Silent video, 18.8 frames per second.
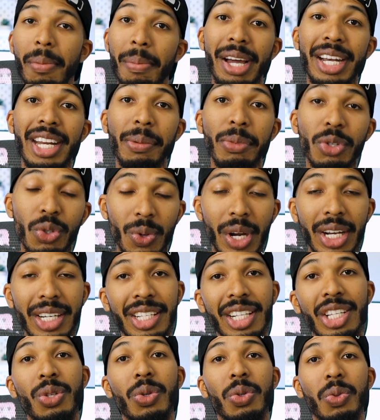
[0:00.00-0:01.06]
My name is Rodney.
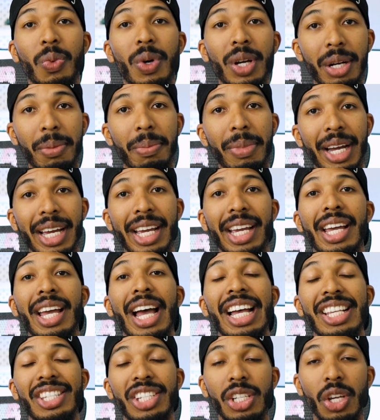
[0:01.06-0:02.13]
This was Wanna Buy It.
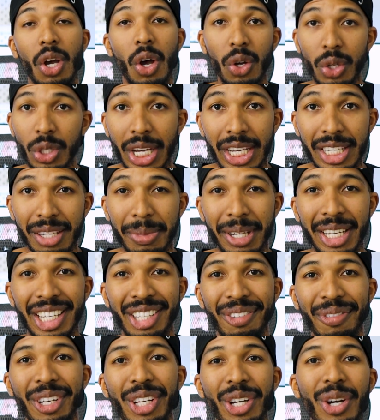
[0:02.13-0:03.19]
I see all you guys in my
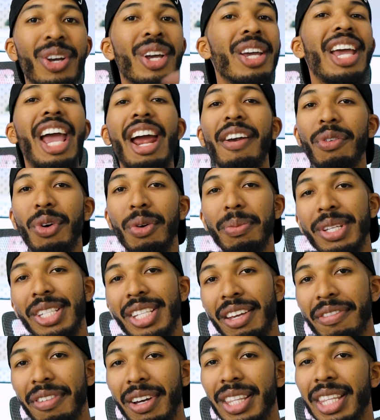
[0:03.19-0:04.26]
next video. Everyone be
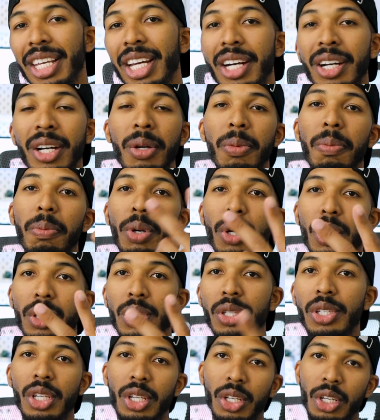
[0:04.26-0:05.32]
safe out there.
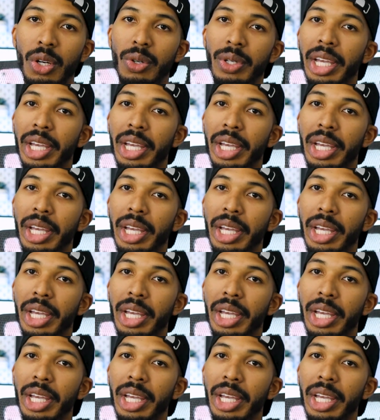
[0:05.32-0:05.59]
Peace. Go